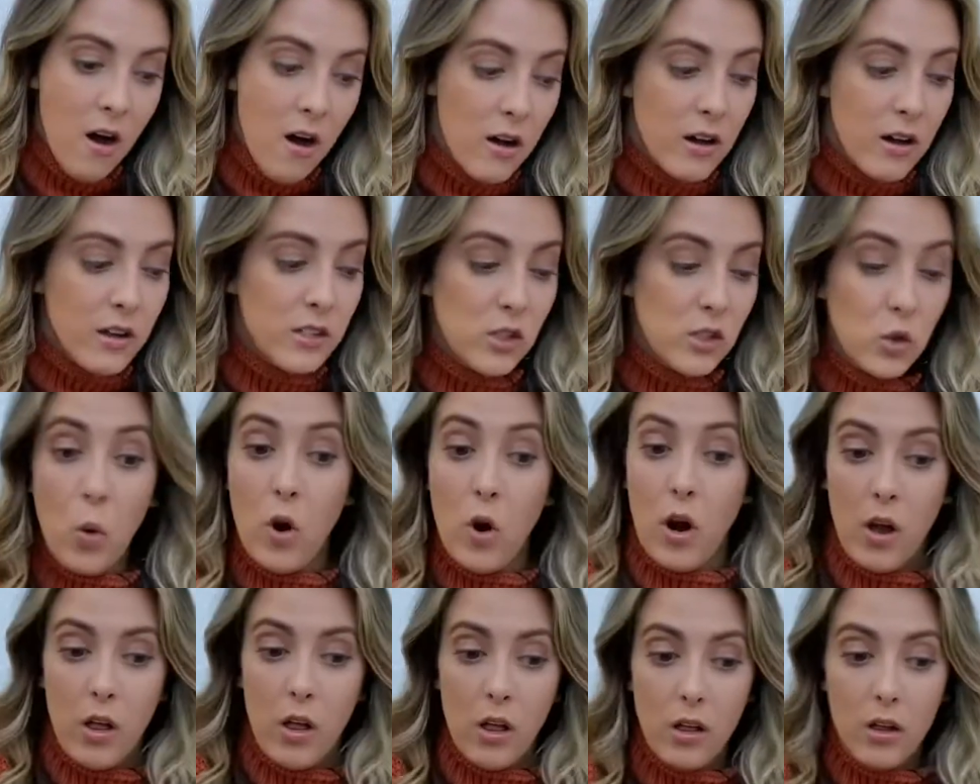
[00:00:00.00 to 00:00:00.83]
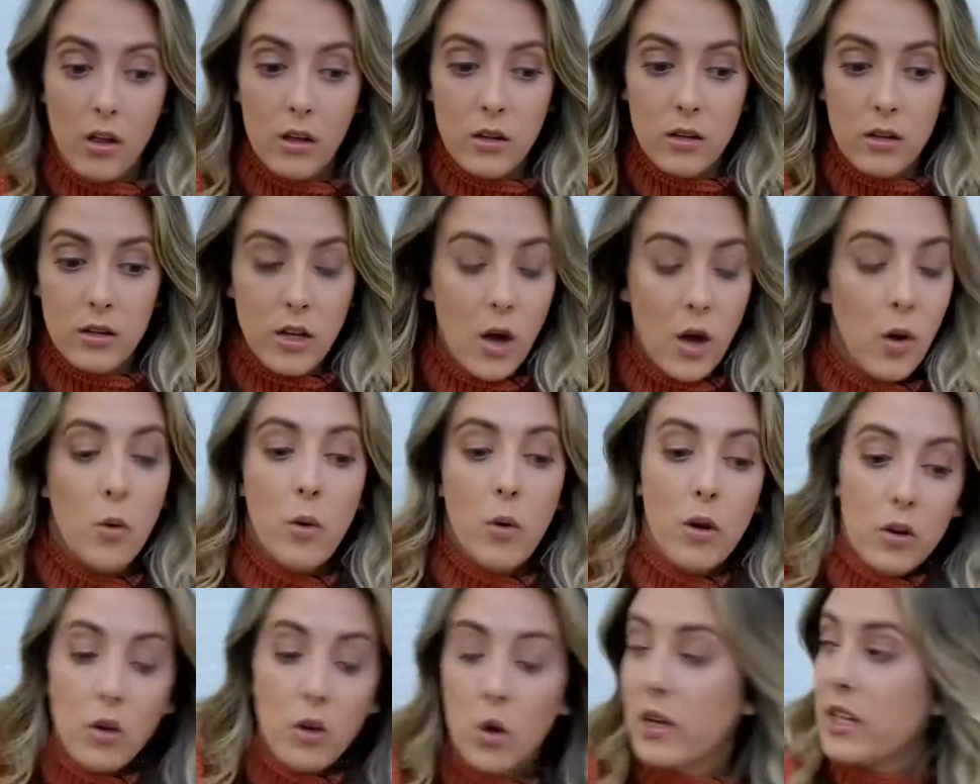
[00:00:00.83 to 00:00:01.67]
Squirrel. Go
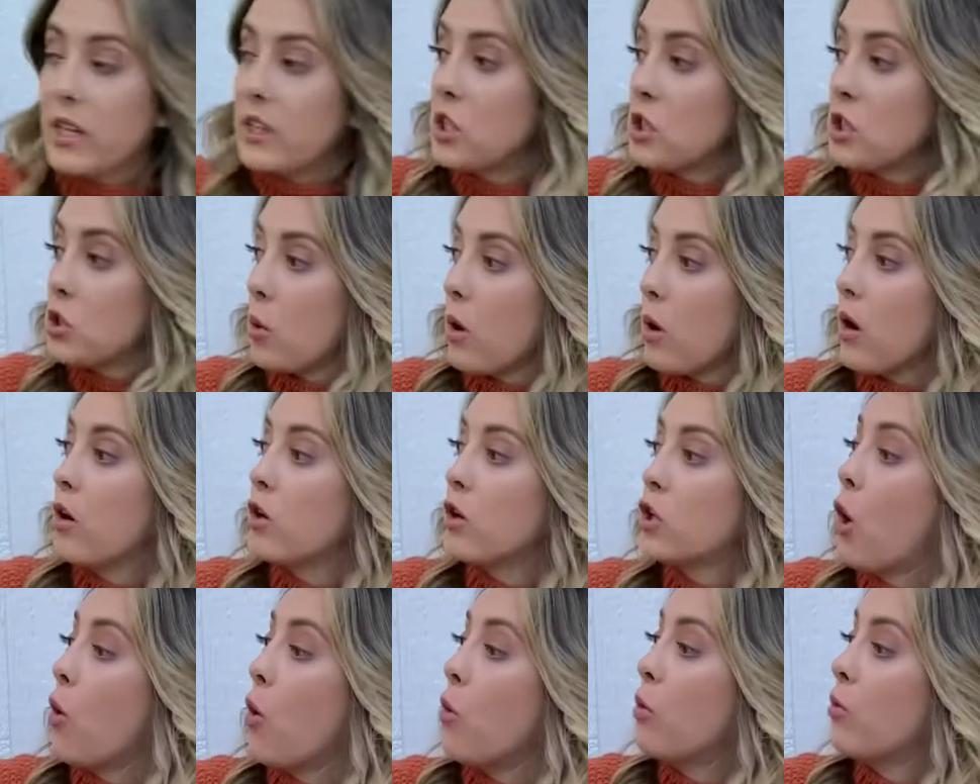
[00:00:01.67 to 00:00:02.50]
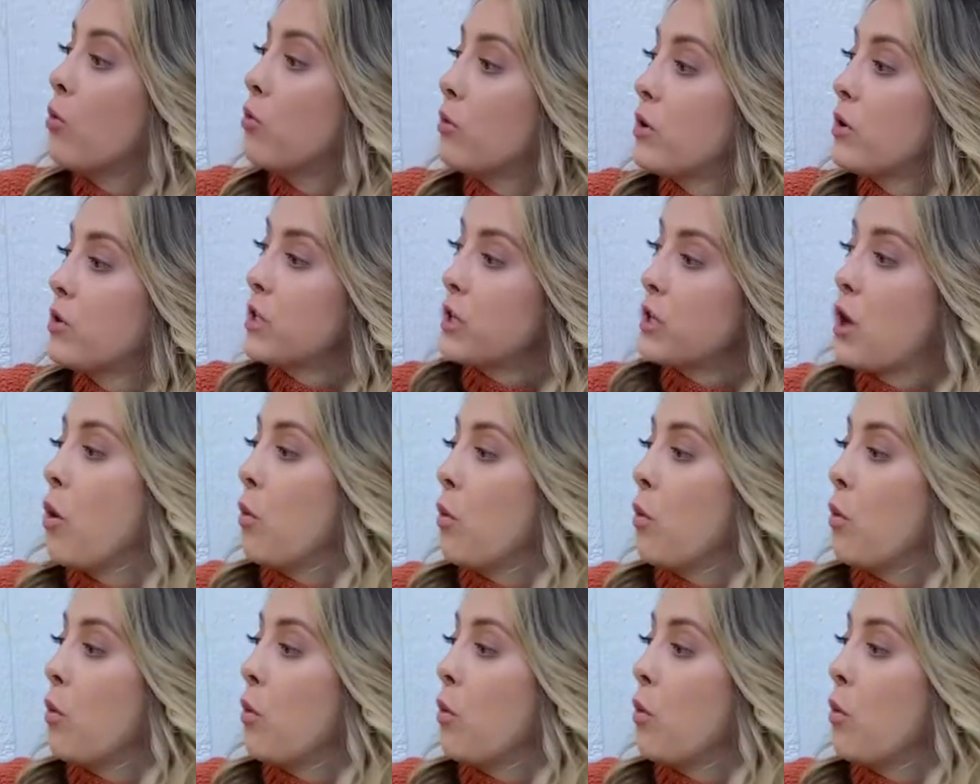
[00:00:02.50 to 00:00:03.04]
get the squirrel. Go. Where's he? Go.